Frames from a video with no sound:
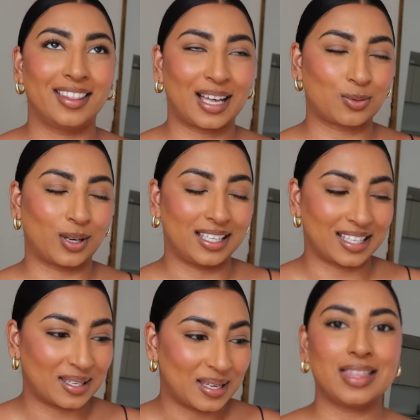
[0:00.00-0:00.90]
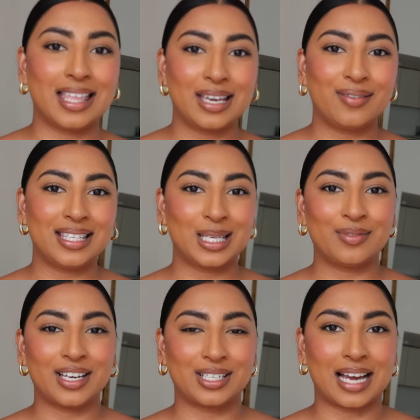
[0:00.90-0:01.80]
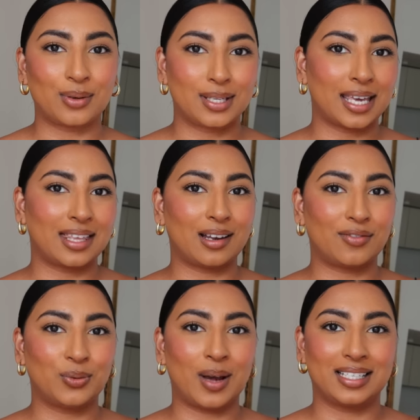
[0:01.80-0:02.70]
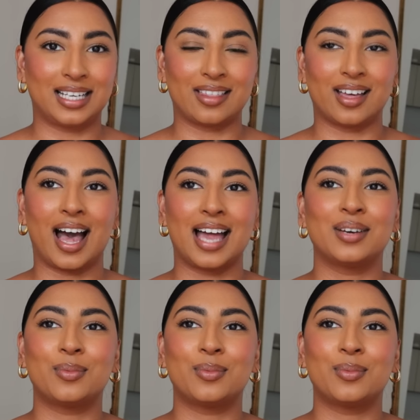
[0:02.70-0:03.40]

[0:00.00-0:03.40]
That's what he says. And then they recently reached out to say they'd love to work together and